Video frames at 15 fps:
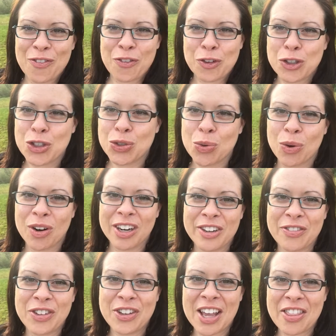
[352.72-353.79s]
for sure,
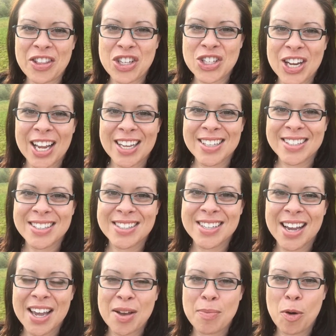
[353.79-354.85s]
if you get the chance,
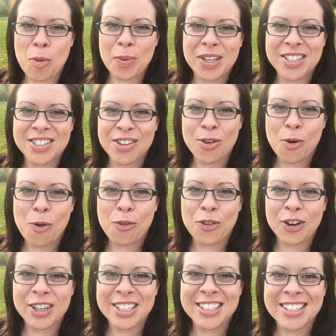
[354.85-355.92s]
take a moment to go
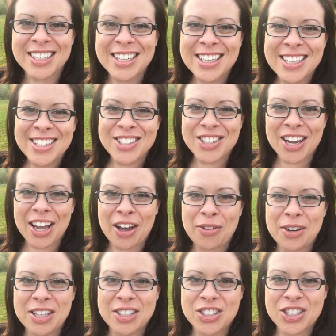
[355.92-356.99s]
over and check
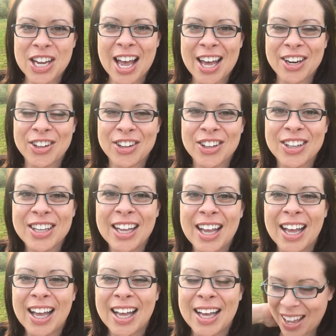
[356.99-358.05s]
out his channel
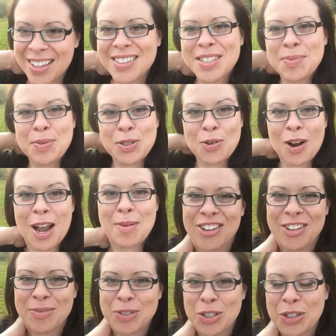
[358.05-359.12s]
uh, and subscribe.
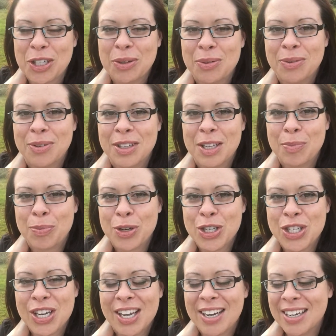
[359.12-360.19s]
I'm sure he would really
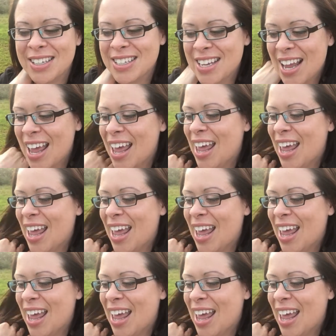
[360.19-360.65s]
appreciate it.